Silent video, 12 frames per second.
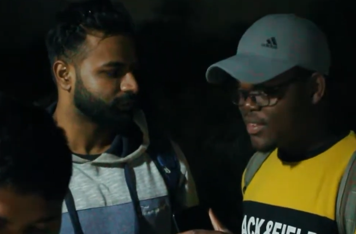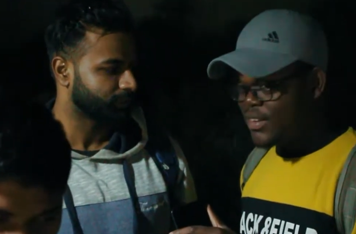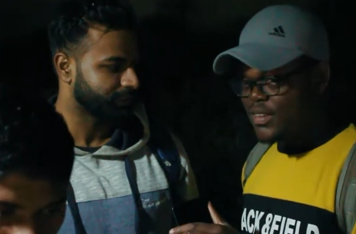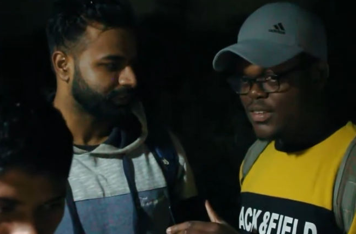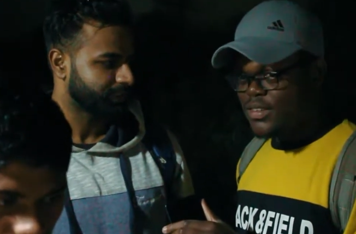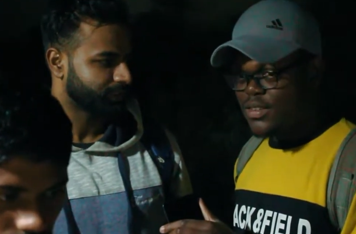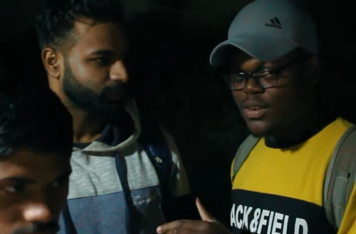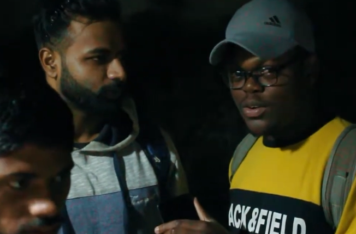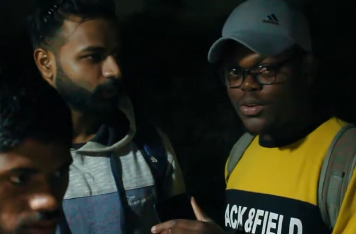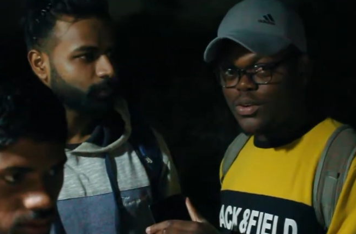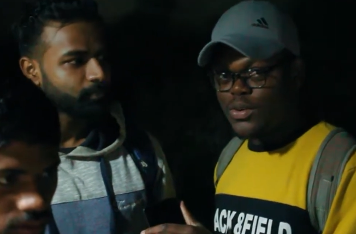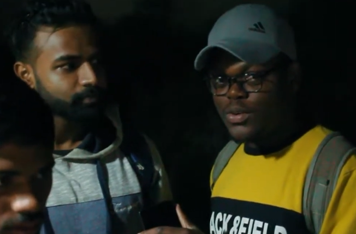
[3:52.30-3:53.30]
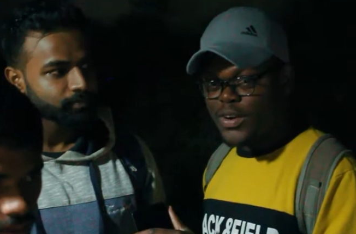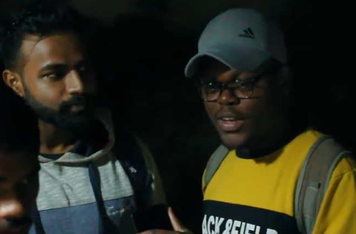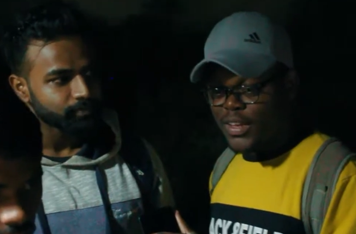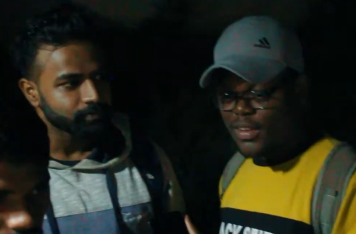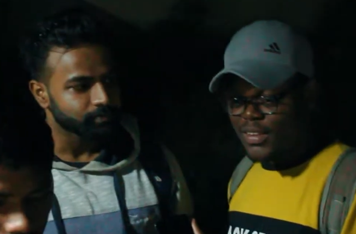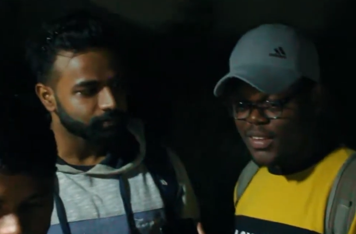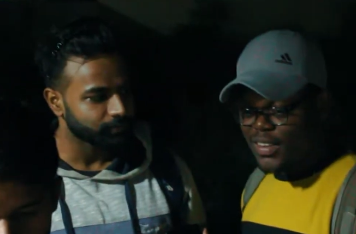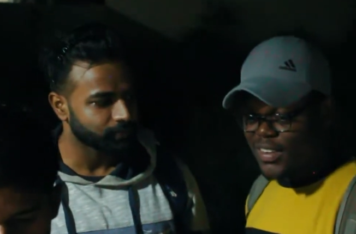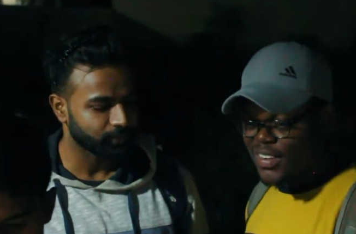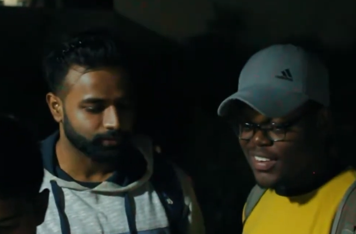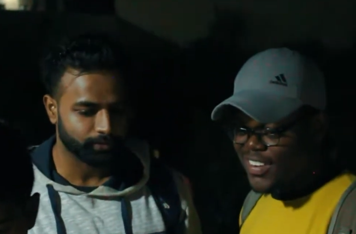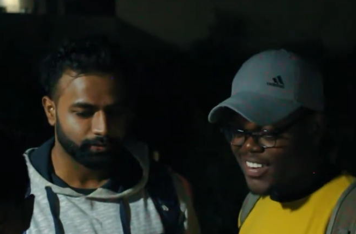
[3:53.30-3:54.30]
Speaker 1: choice. So oh, okay.
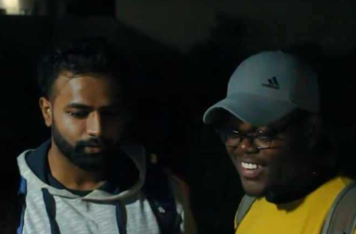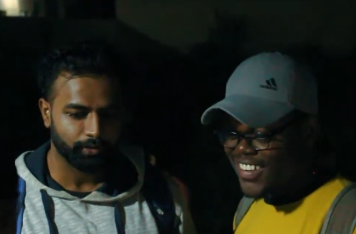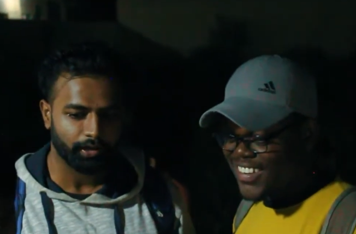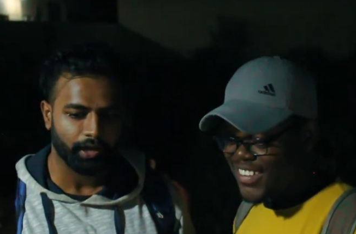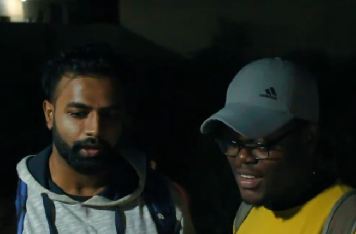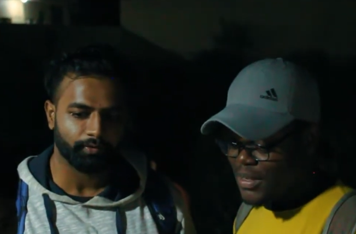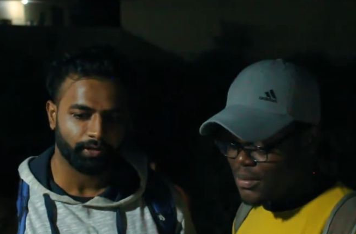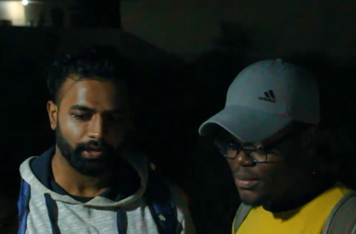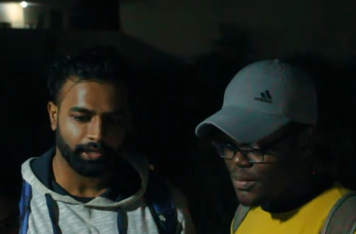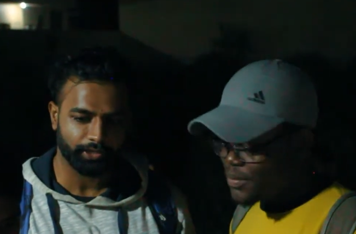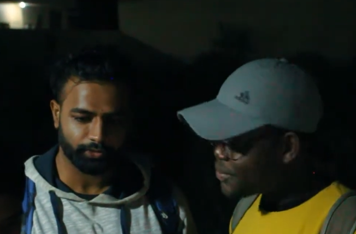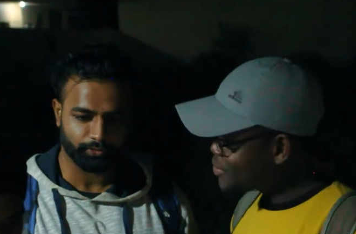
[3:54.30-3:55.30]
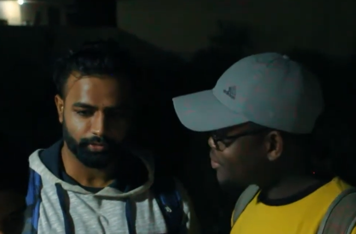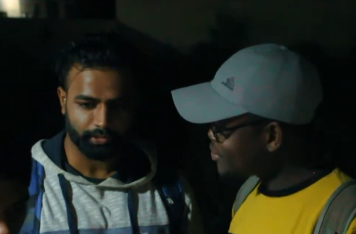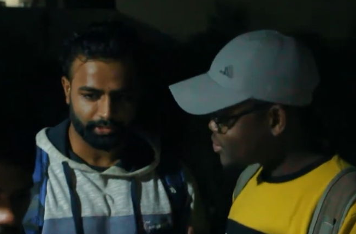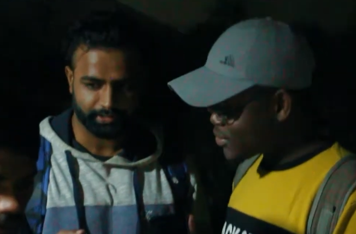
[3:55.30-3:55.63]
So I would like you to try